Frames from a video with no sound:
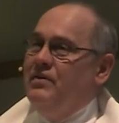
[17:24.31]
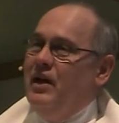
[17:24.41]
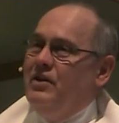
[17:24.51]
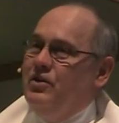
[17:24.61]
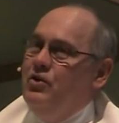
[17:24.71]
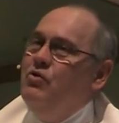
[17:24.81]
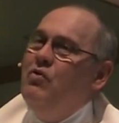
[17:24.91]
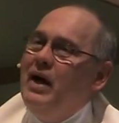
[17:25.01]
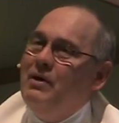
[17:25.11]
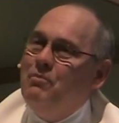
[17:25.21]
that
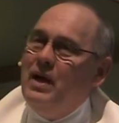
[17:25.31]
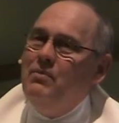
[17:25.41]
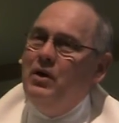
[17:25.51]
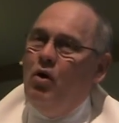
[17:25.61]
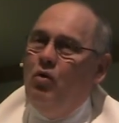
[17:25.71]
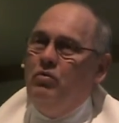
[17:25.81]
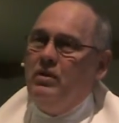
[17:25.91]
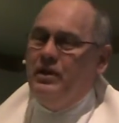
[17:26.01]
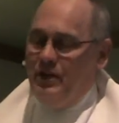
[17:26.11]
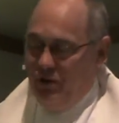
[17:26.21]
you and maybe
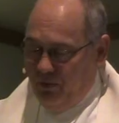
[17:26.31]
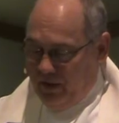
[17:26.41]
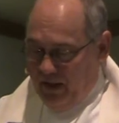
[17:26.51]
only you